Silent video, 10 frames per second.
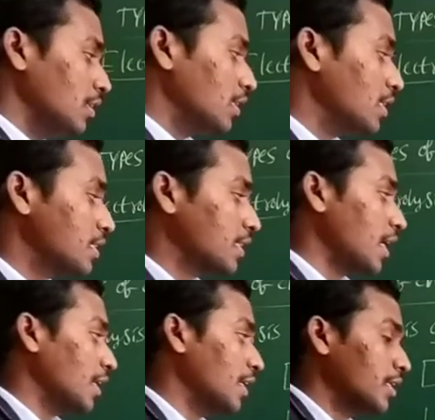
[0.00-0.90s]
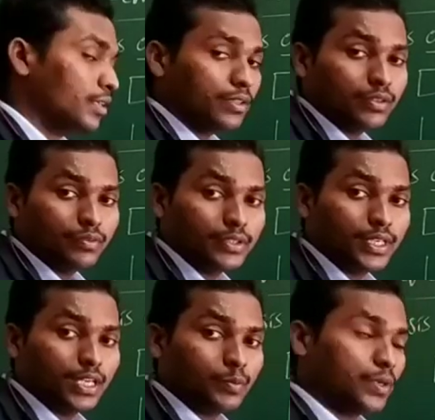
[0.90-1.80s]
It is carried with the
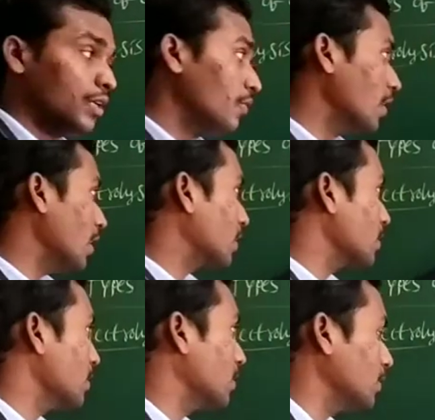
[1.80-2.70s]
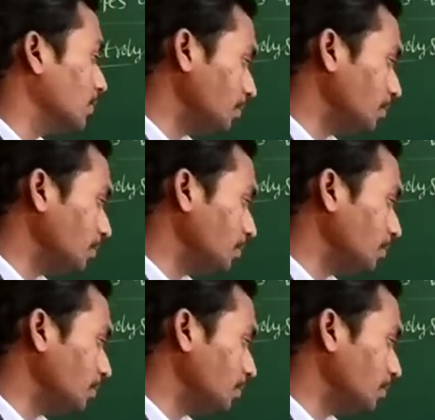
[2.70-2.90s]
help of electricity.